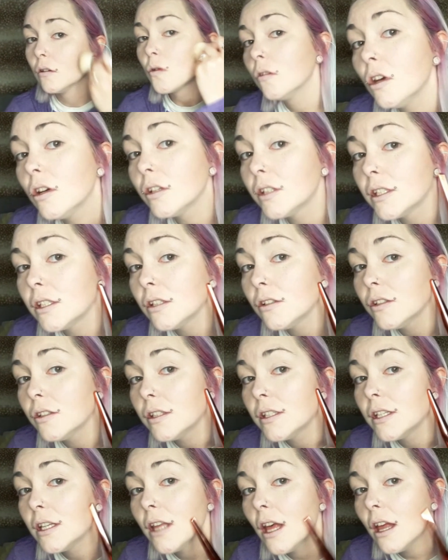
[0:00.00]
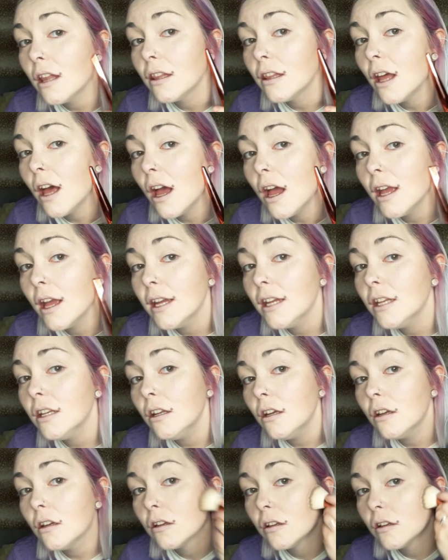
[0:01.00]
You'll still see that line?